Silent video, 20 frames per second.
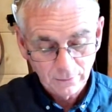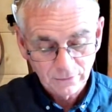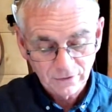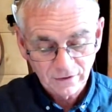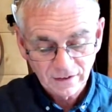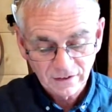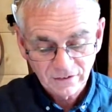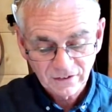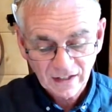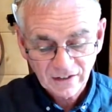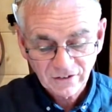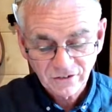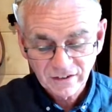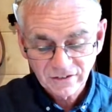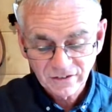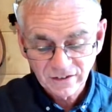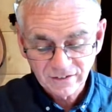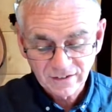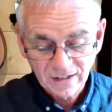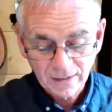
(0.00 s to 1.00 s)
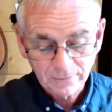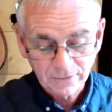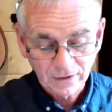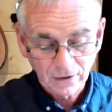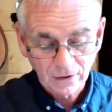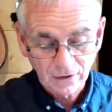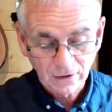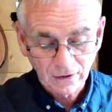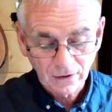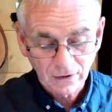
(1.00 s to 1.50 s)
There was an assassination
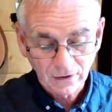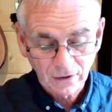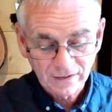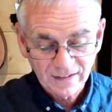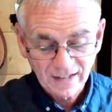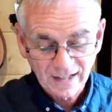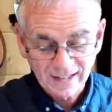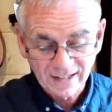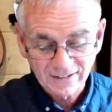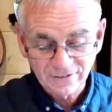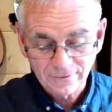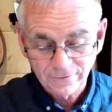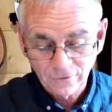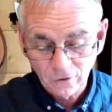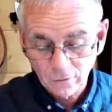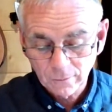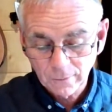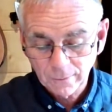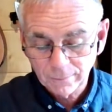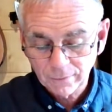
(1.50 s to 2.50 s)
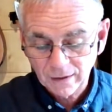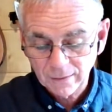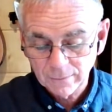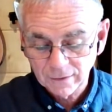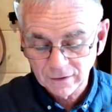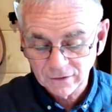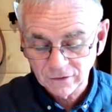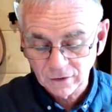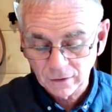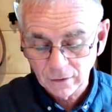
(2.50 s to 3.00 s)
attempt against the former
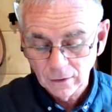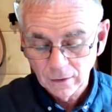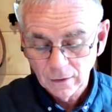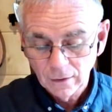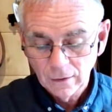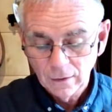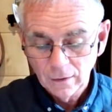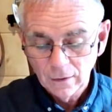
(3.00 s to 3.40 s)
Prime Minister